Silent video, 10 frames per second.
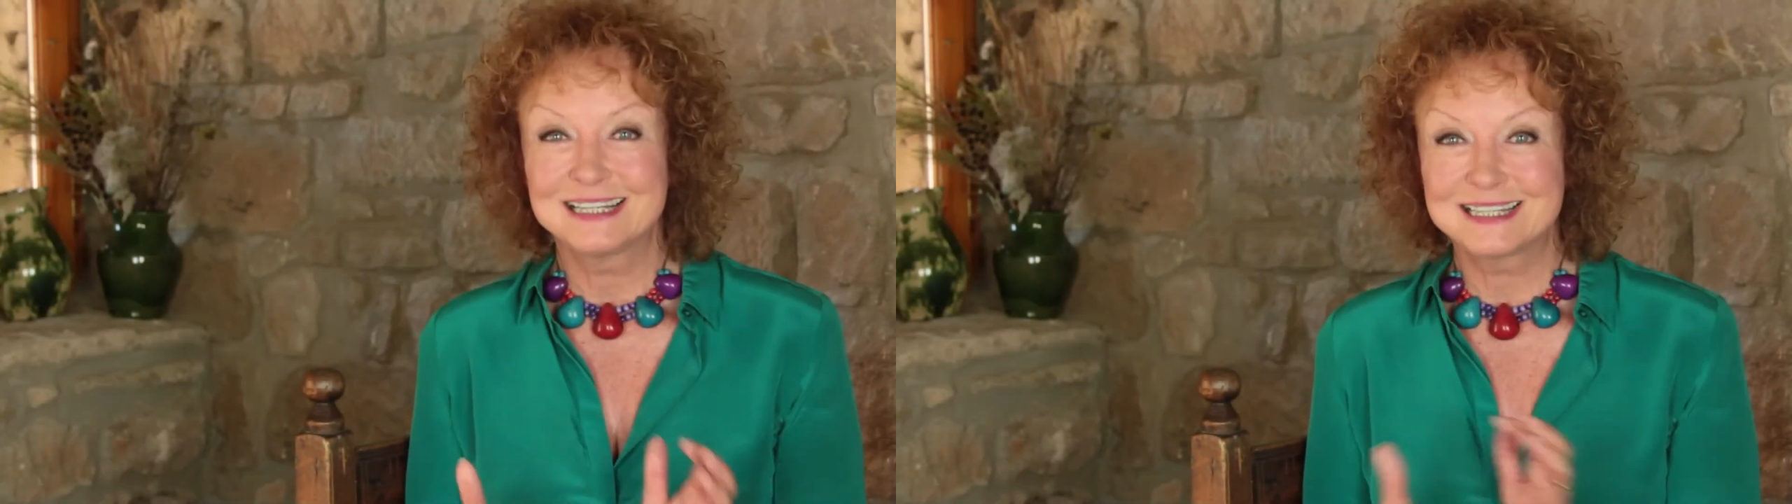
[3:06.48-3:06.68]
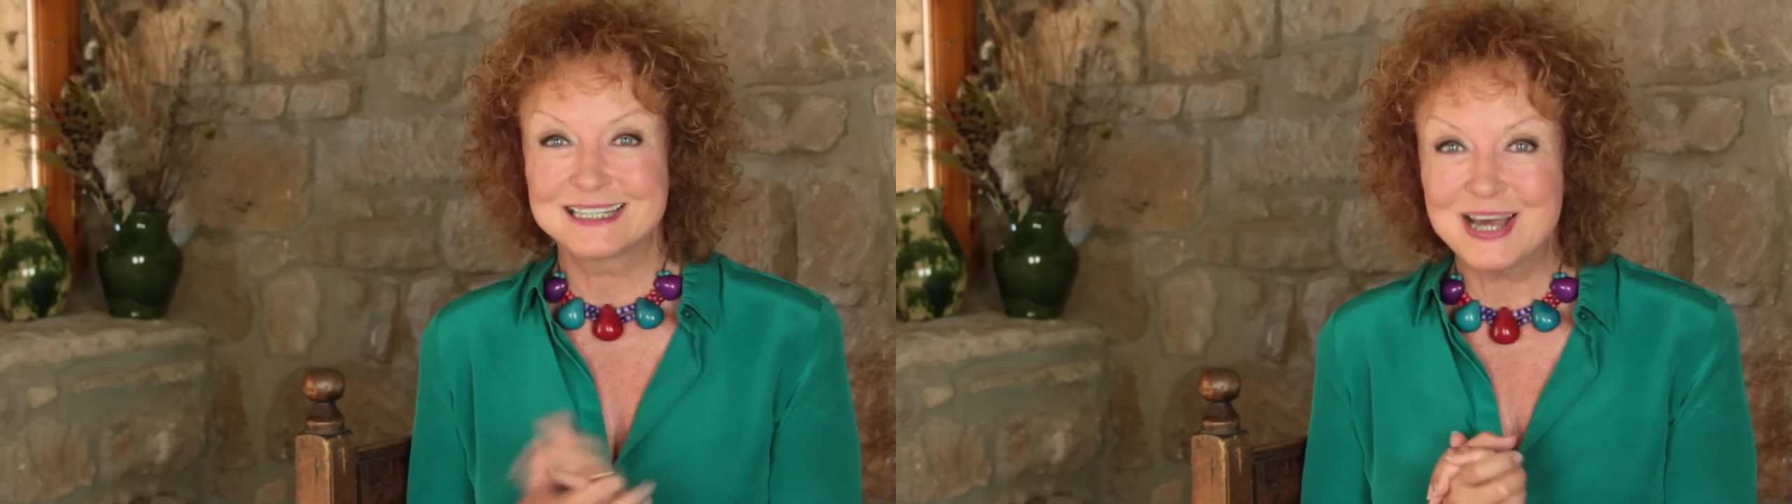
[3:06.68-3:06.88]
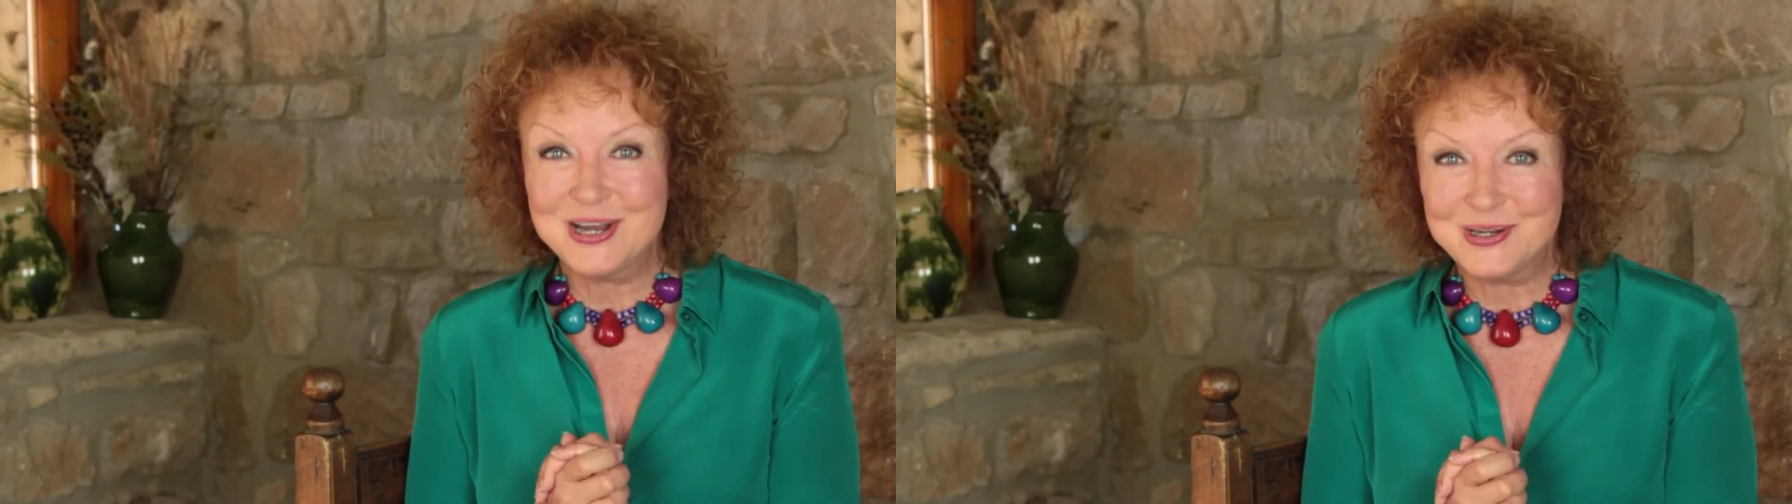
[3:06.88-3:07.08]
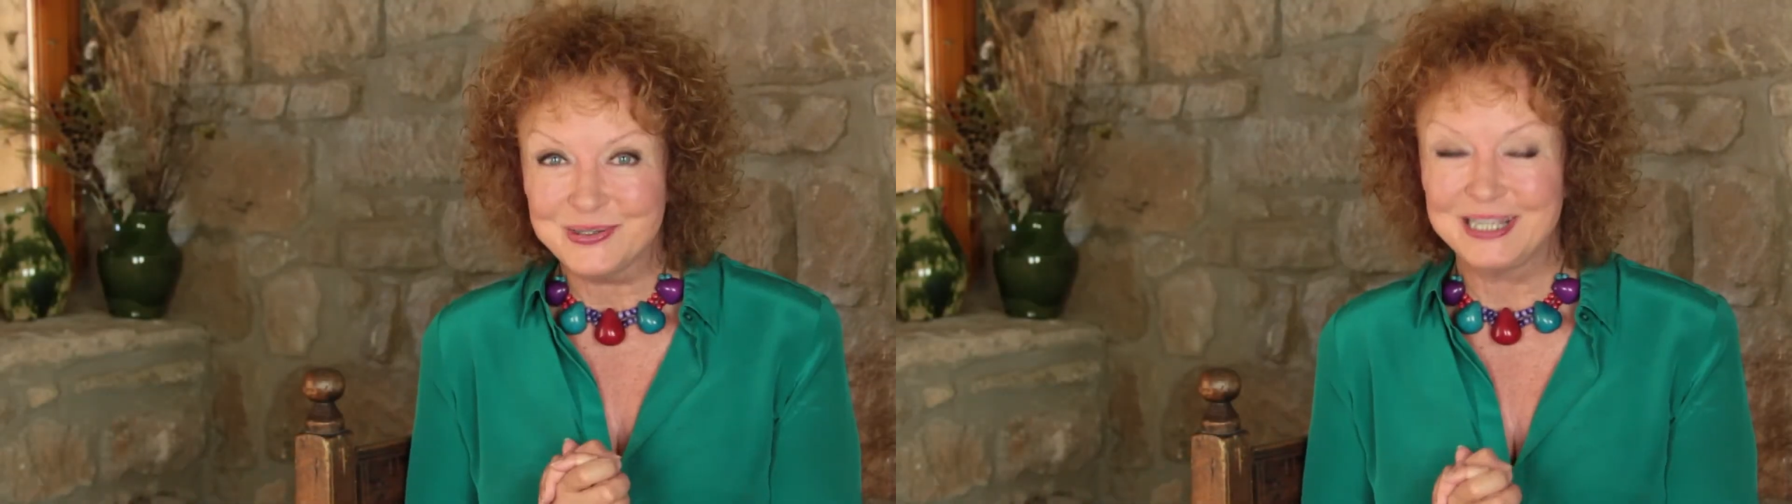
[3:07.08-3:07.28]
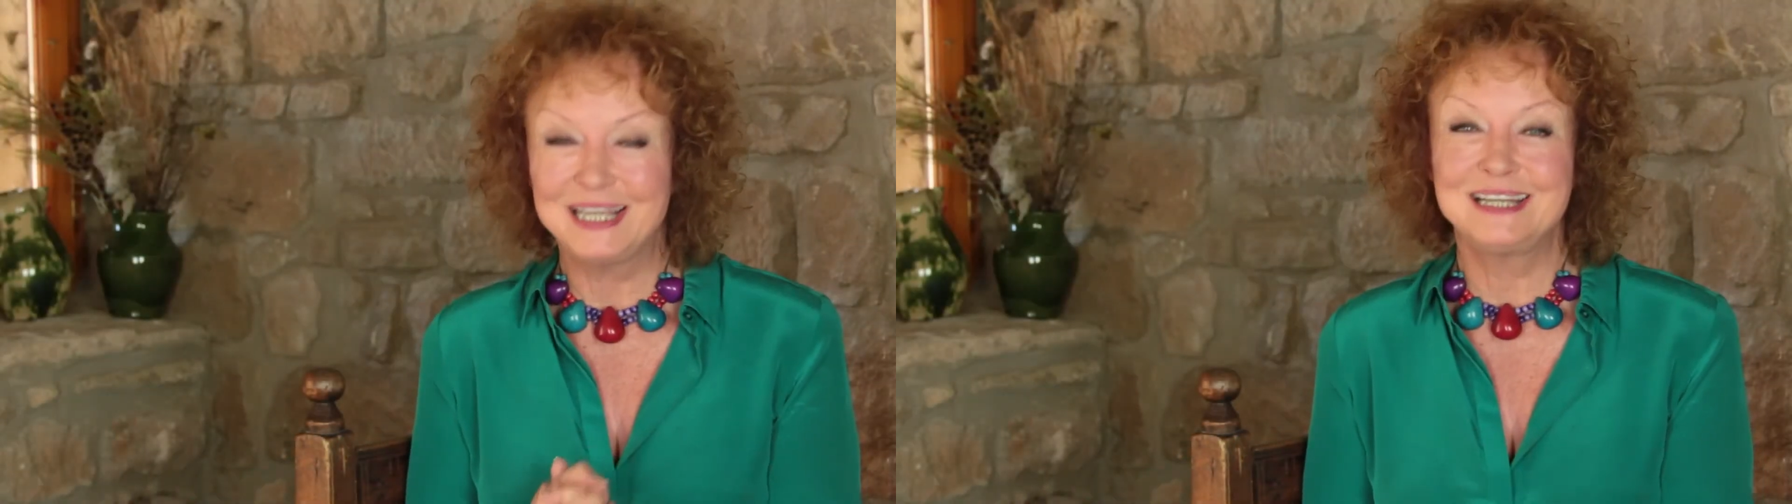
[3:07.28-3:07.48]
So
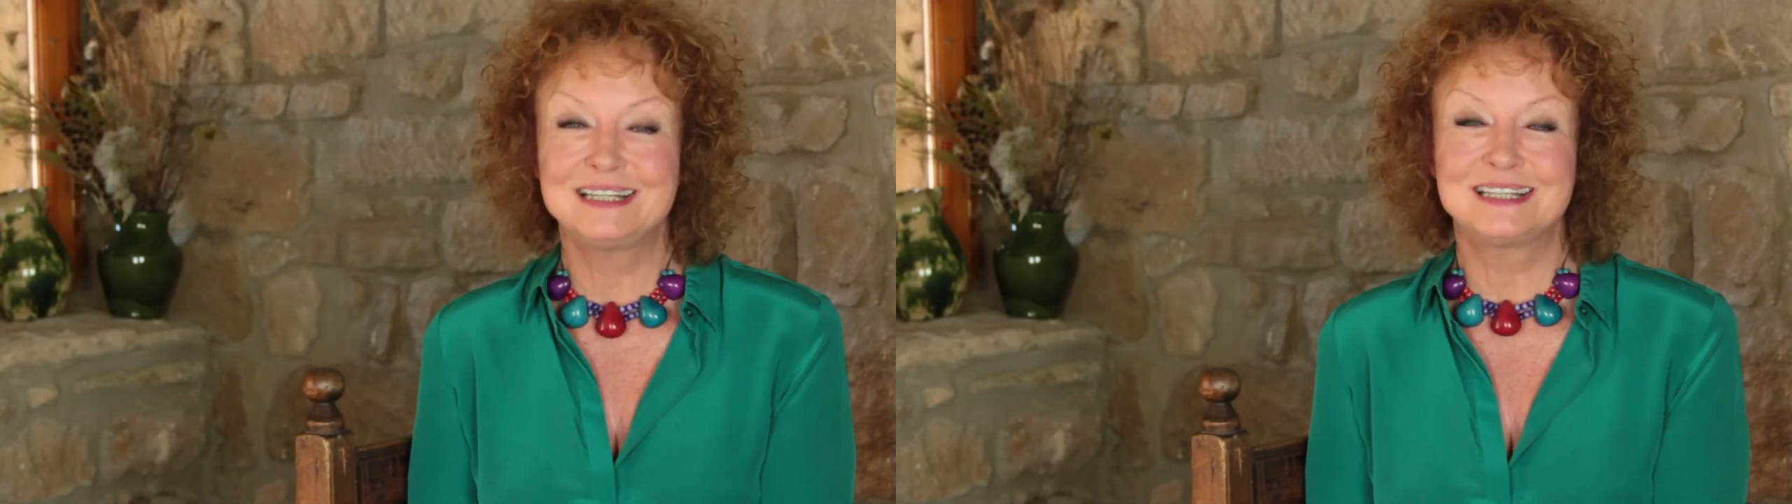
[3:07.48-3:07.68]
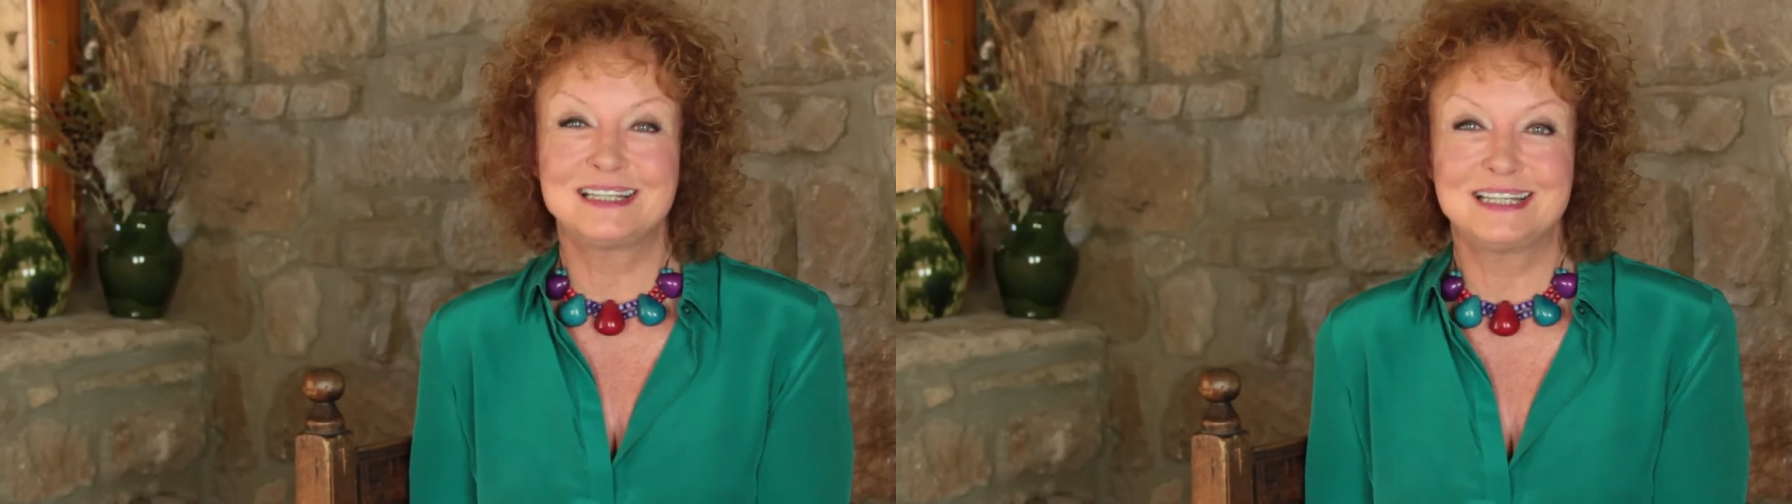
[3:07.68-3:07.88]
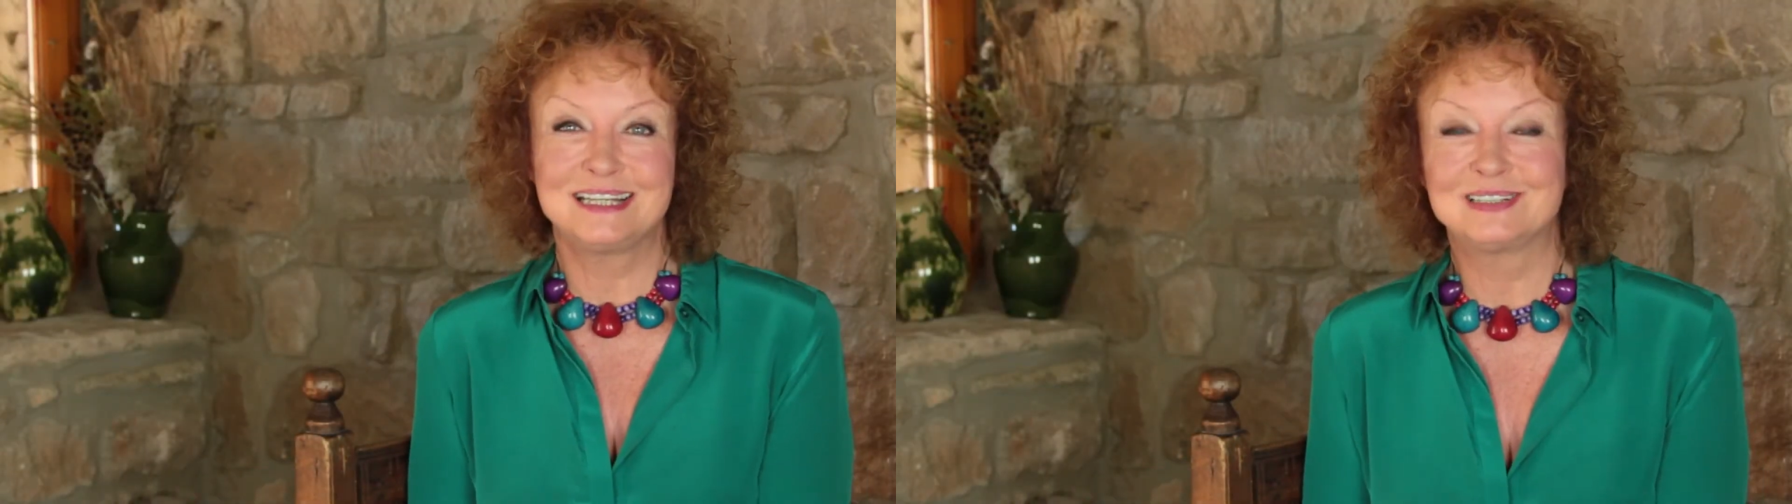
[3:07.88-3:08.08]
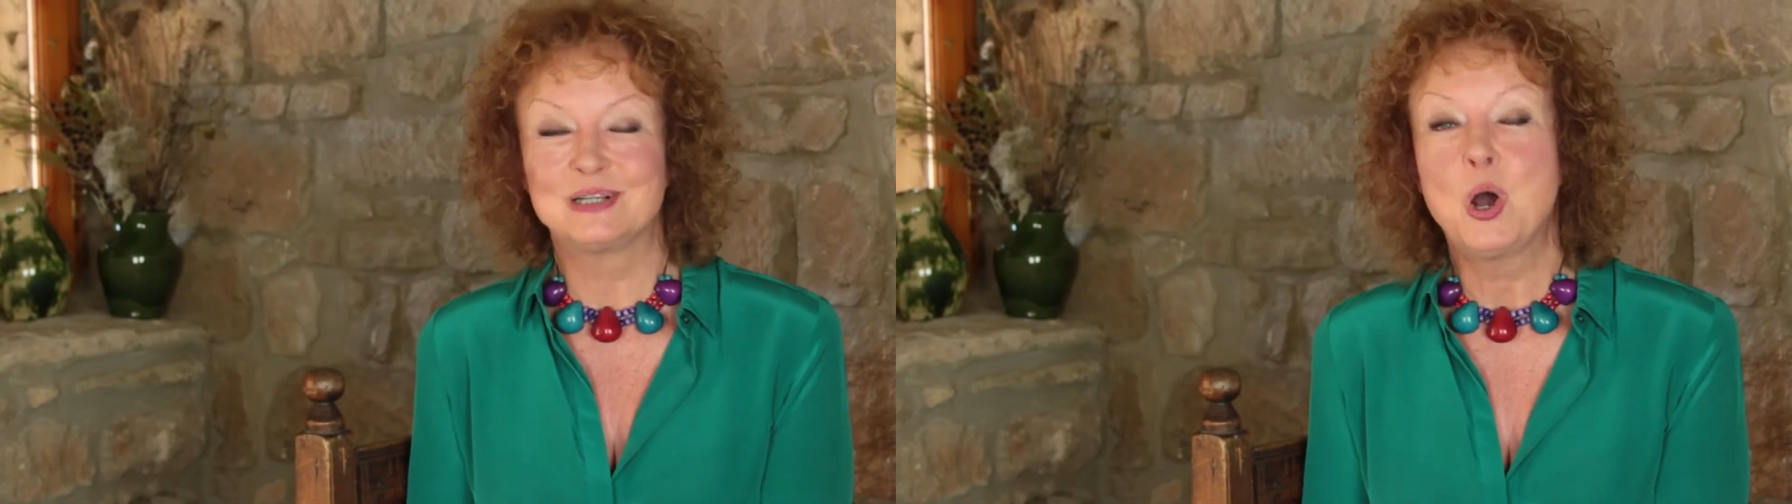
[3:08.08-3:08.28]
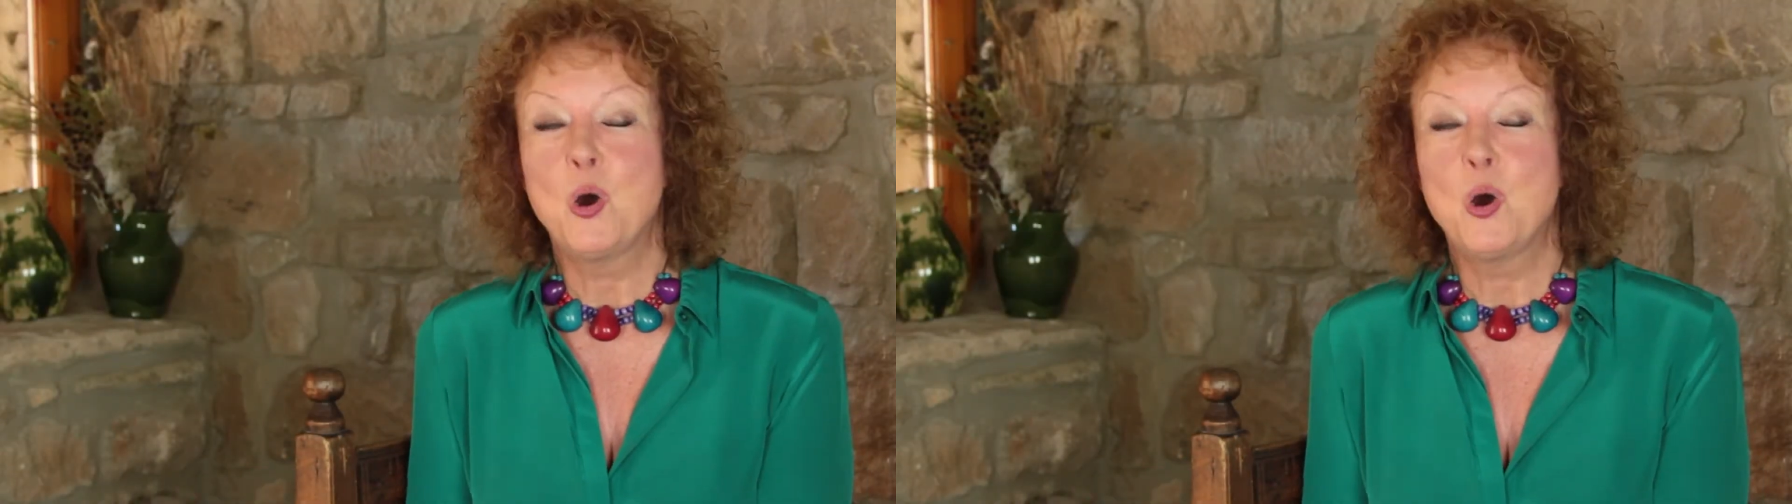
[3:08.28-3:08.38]
here's the deal.